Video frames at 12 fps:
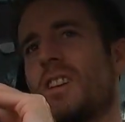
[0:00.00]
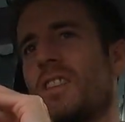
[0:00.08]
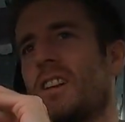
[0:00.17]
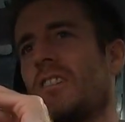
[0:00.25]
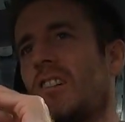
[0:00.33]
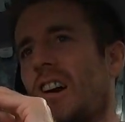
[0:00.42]

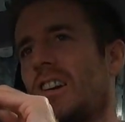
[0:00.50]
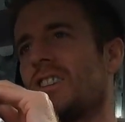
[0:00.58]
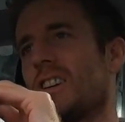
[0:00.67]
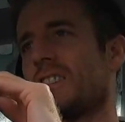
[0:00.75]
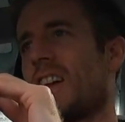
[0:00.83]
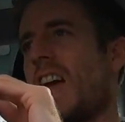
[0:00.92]
there are
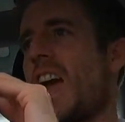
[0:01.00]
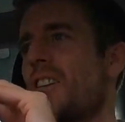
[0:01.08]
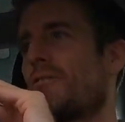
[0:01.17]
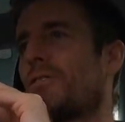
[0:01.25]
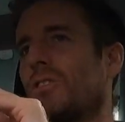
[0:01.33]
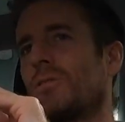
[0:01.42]
just a
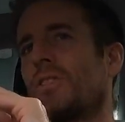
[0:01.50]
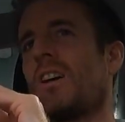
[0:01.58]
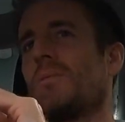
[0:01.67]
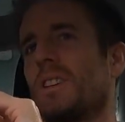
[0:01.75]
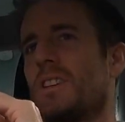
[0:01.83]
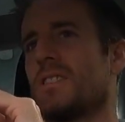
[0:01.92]
handful of
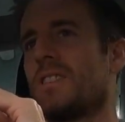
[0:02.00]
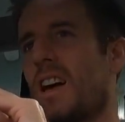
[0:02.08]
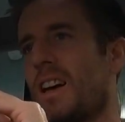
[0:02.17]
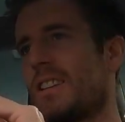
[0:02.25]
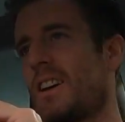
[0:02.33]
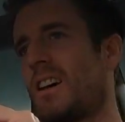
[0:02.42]
companies
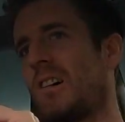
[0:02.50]
that